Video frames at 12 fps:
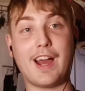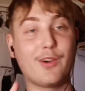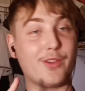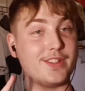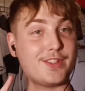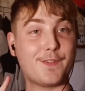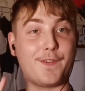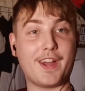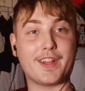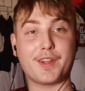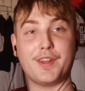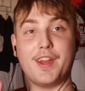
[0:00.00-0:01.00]
How is the
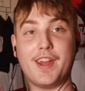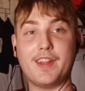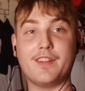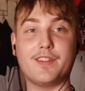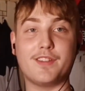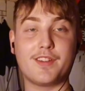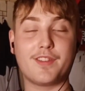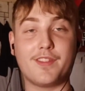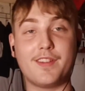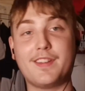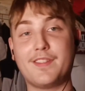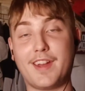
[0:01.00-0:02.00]
fight going to end?
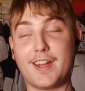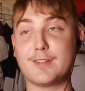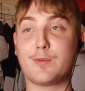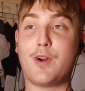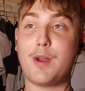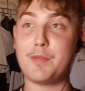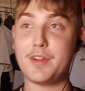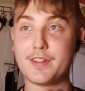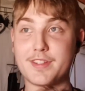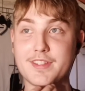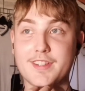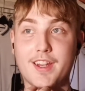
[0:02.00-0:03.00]
That is what I'm here to
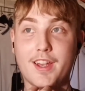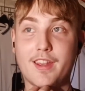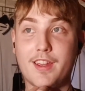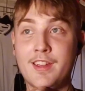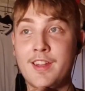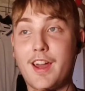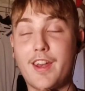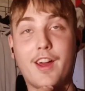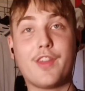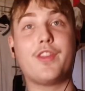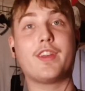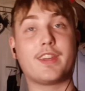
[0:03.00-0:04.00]
say. And
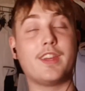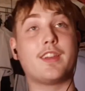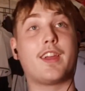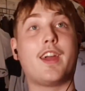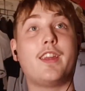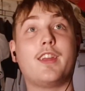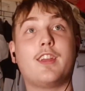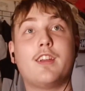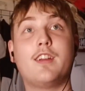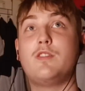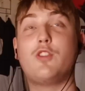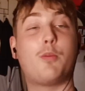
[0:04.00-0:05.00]
I think King Kenny,
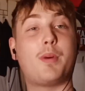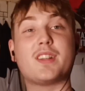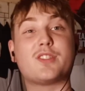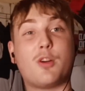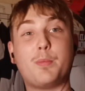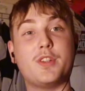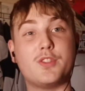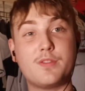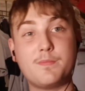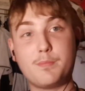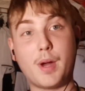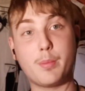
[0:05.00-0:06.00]
not by stoppage,
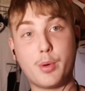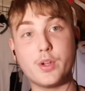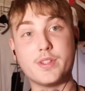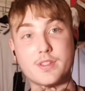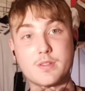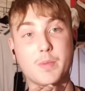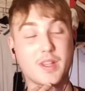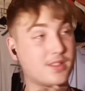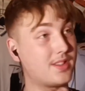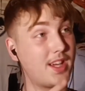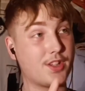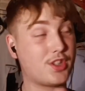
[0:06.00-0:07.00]
by points,
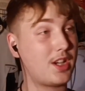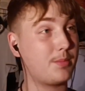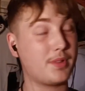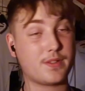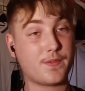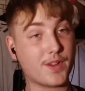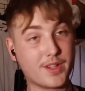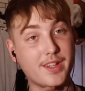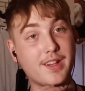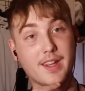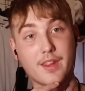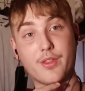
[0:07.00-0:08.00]
because that jab is
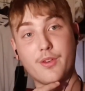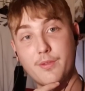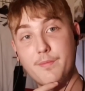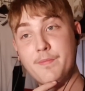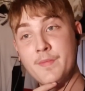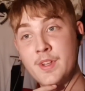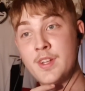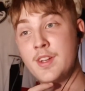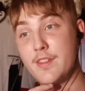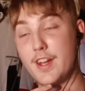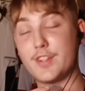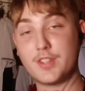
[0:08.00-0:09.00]
fucking lethal.
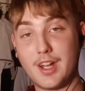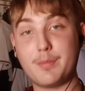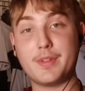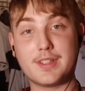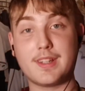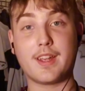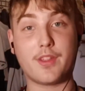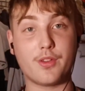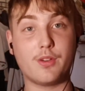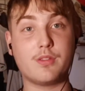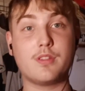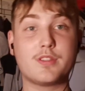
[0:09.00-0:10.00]
That jab is
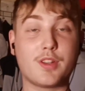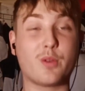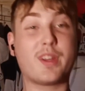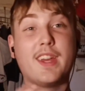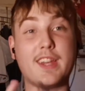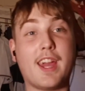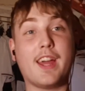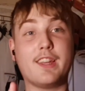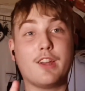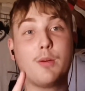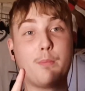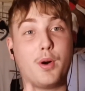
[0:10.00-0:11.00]
lethal. So King
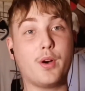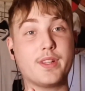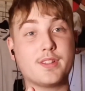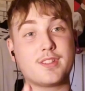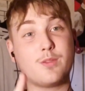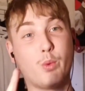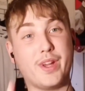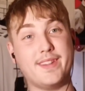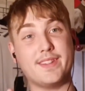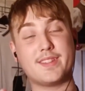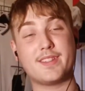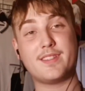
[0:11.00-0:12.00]
Kenny on points wins.